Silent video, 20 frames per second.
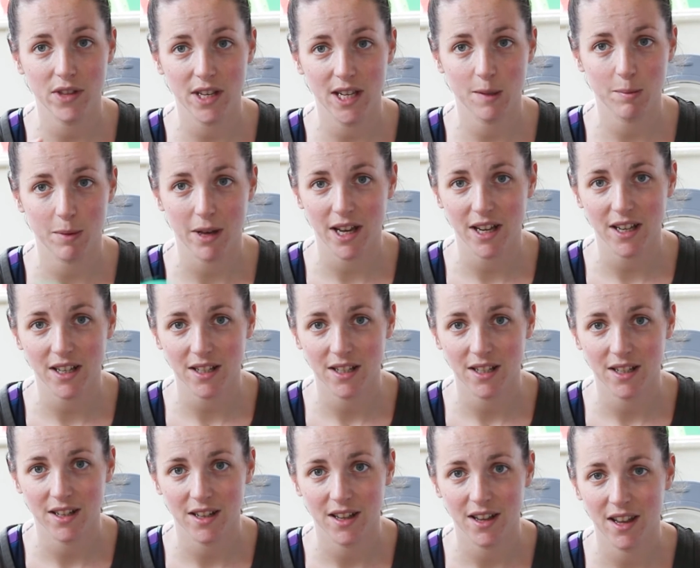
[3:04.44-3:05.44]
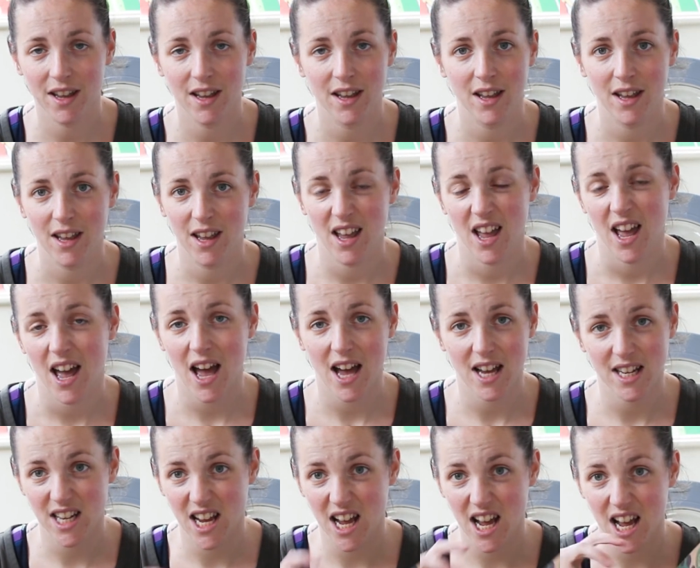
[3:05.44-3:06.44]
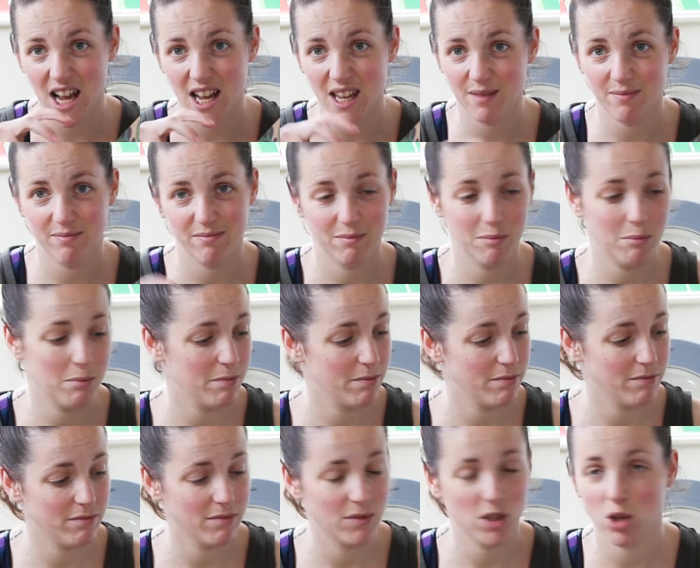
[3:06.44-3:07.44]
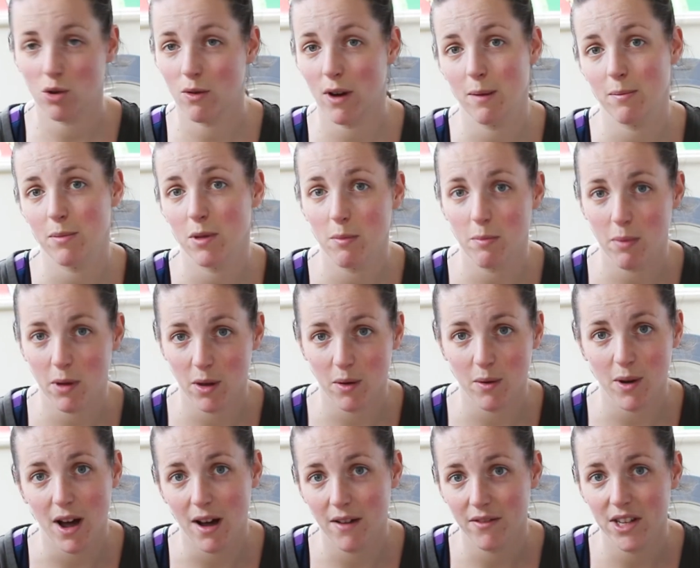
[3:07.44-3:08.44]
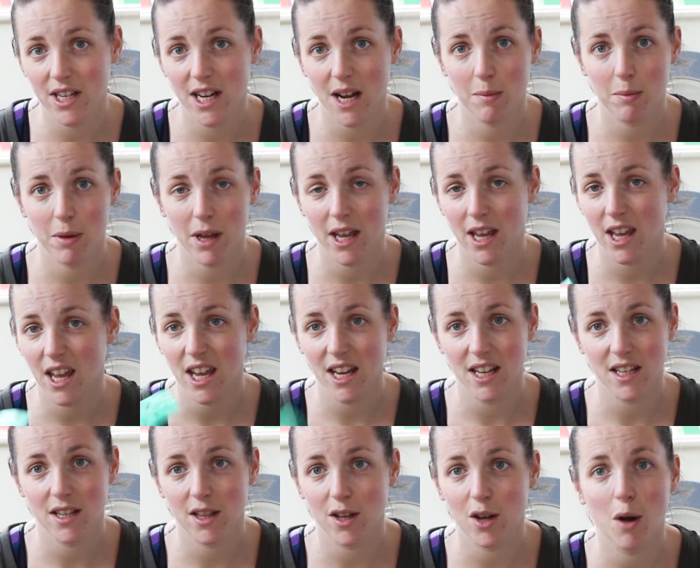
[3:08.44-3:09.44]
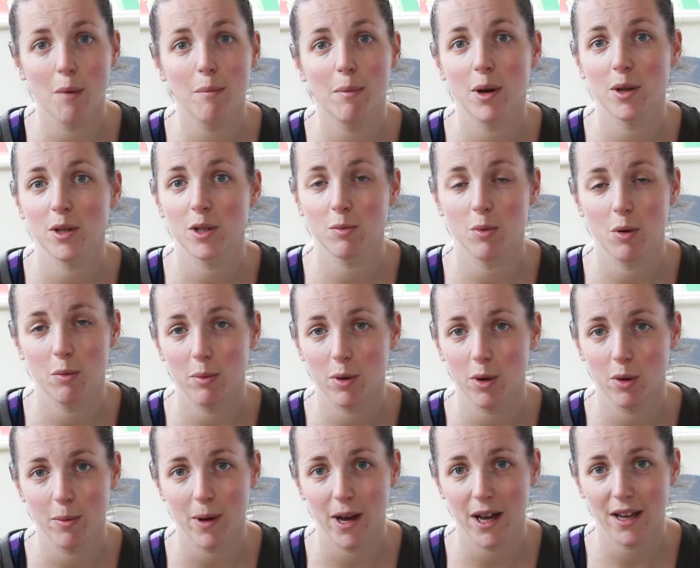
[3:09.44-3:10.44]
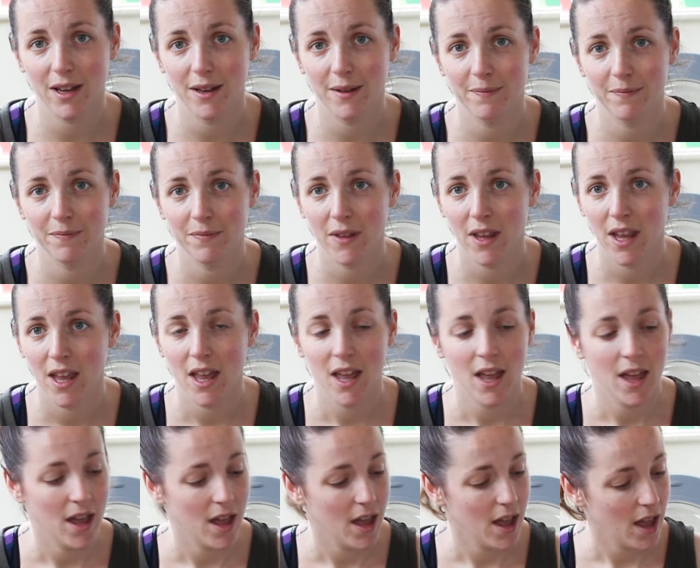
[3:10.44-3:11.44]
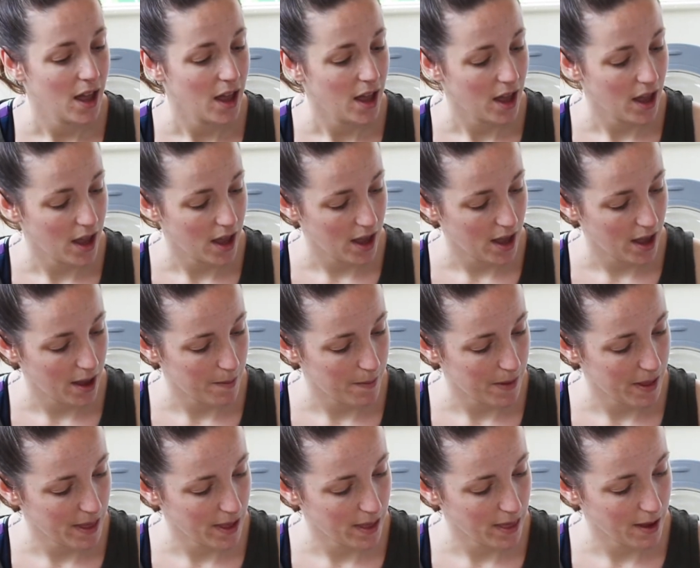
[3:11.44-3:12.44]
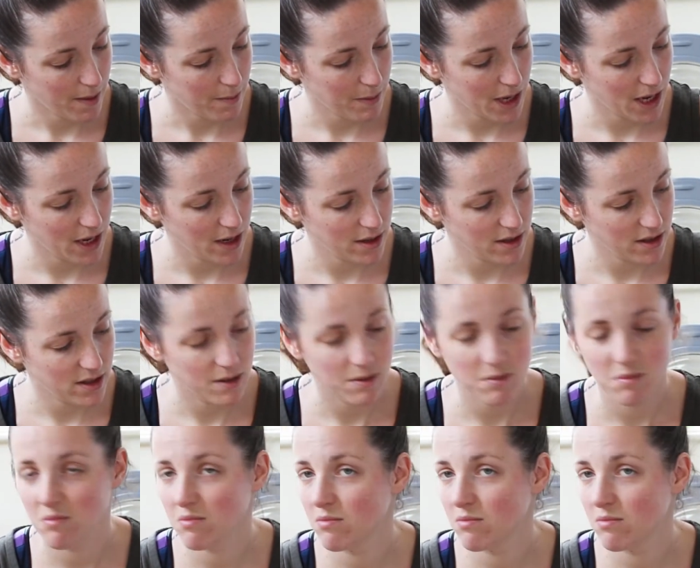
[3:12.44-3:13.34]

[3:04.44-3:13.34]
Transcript: these bags and I scrape the poo out of the nappy into the compostable poo bag, and then that means